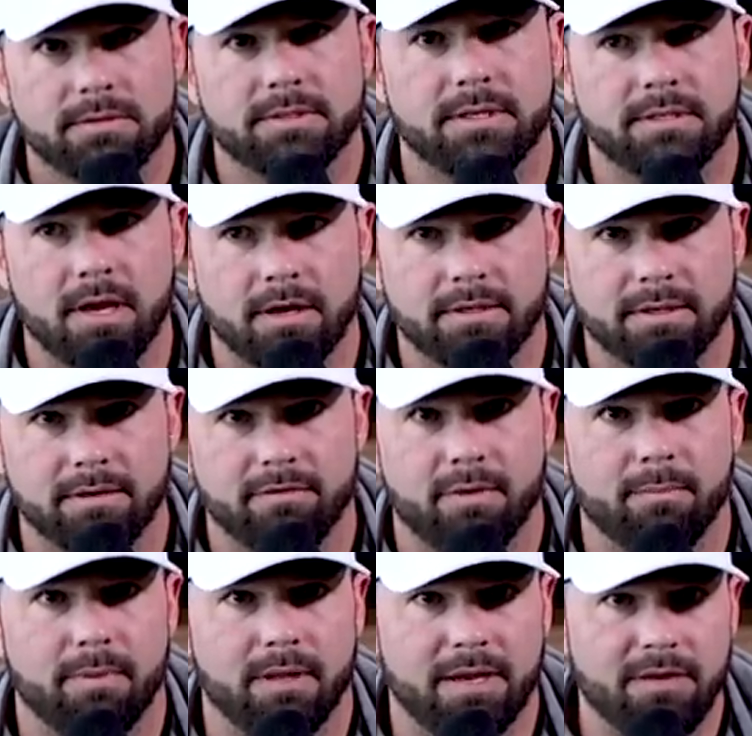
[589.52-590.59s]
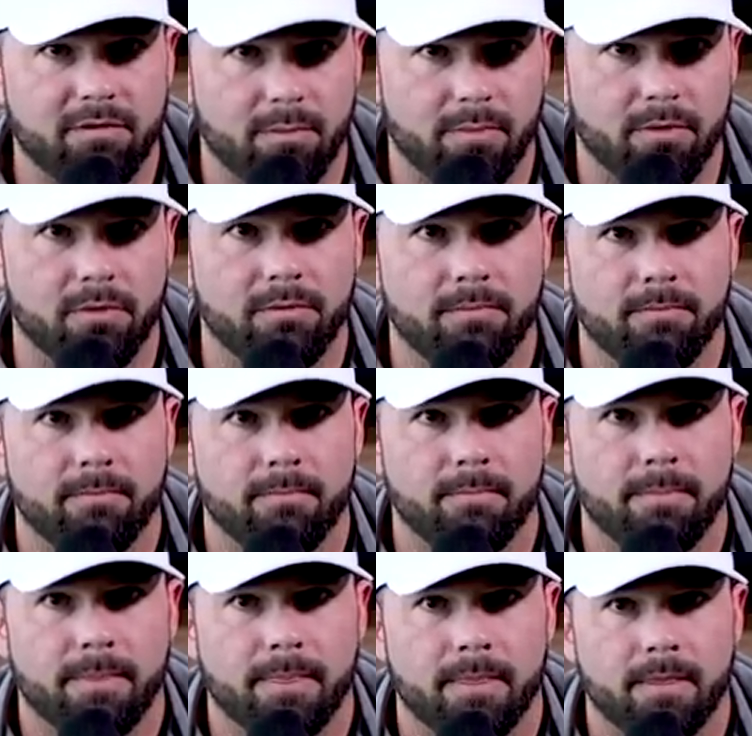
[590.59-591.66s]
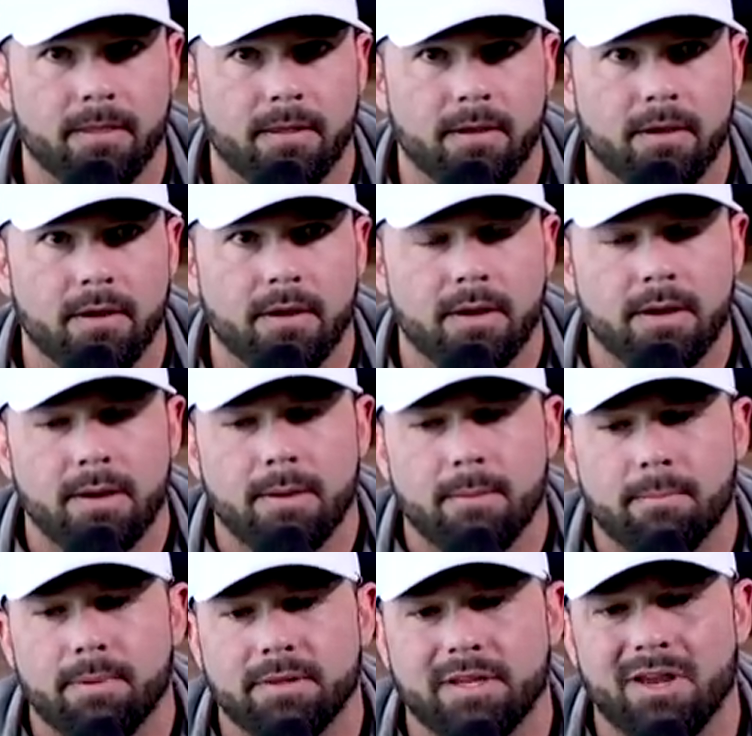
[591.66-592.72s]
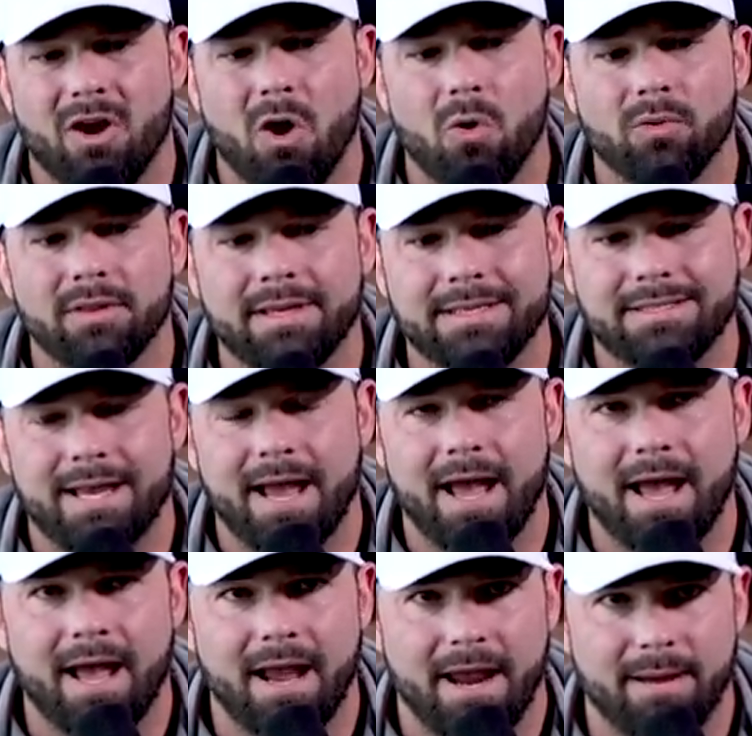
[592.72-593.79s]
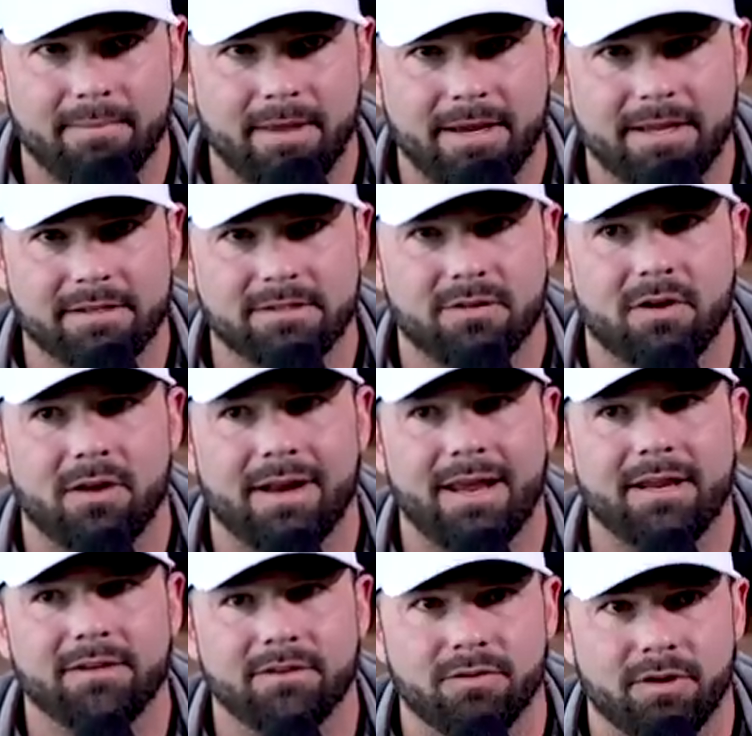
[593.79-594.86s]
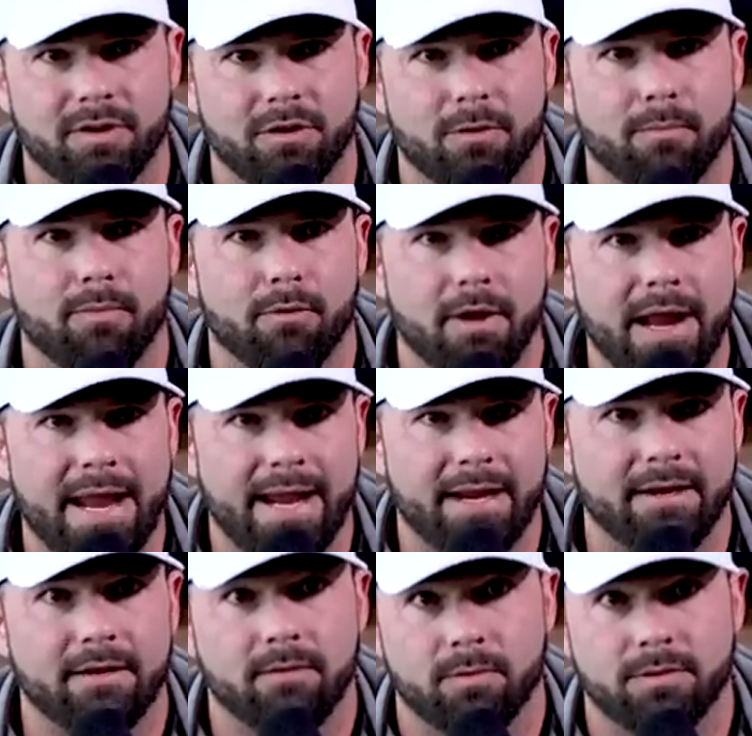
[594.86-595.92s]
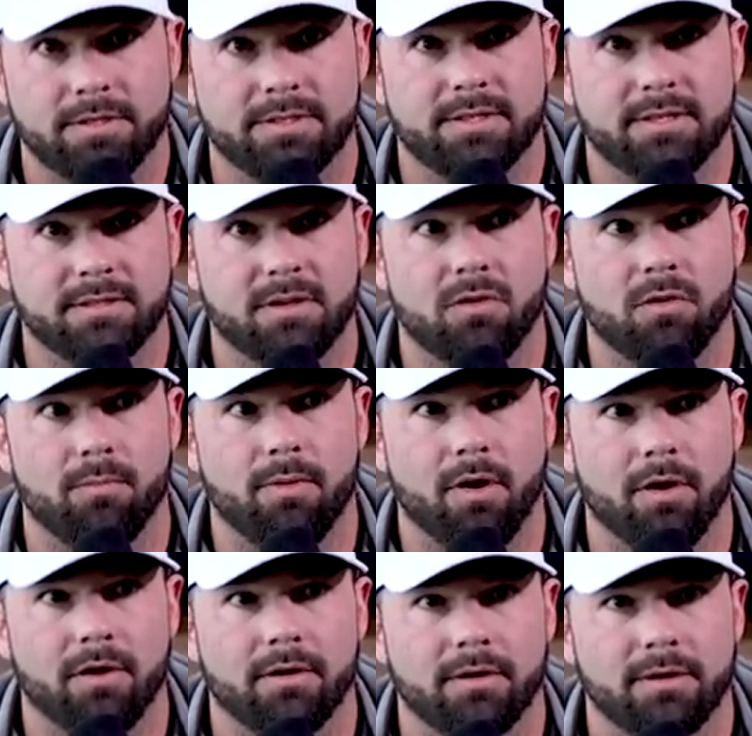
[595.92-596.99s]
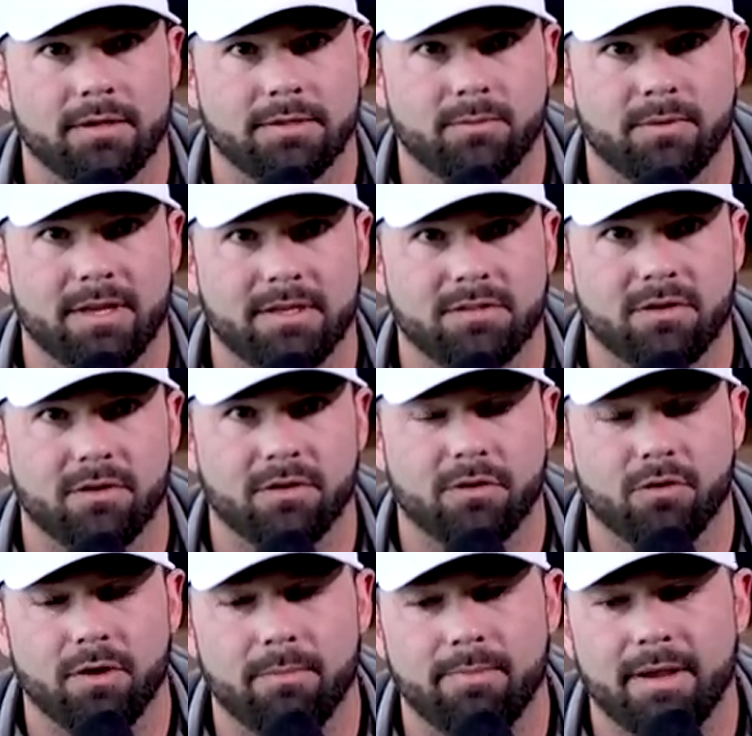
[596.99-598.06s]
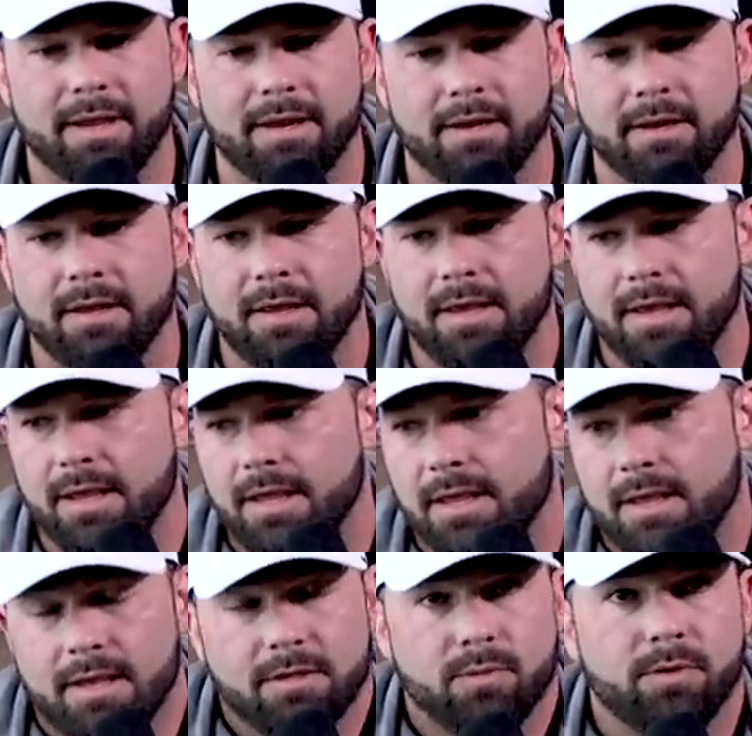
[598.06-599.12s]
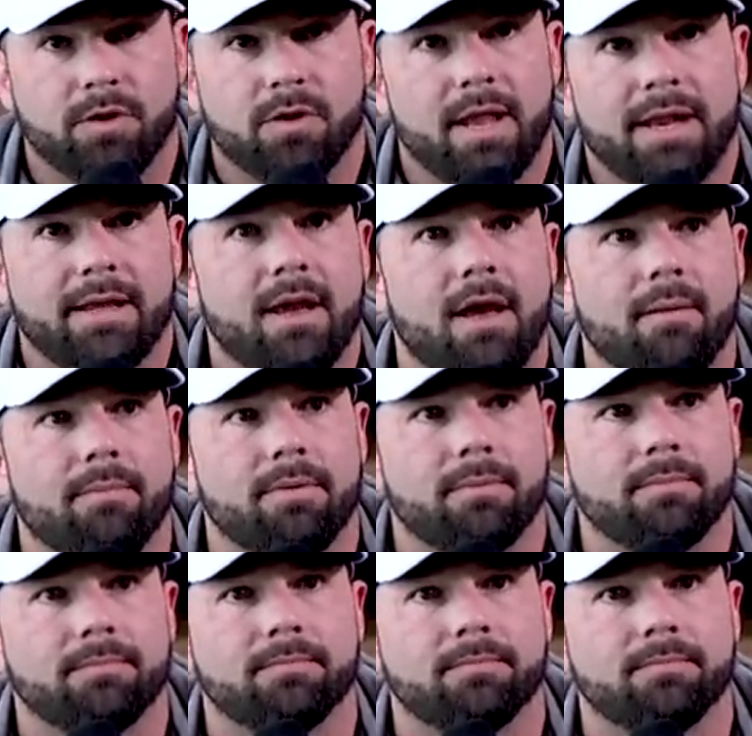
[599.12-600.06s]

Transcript: seductive, and believable. But the only time they can start entering your brain, which is the subtle part, is when they start to creep in, is when you're letting up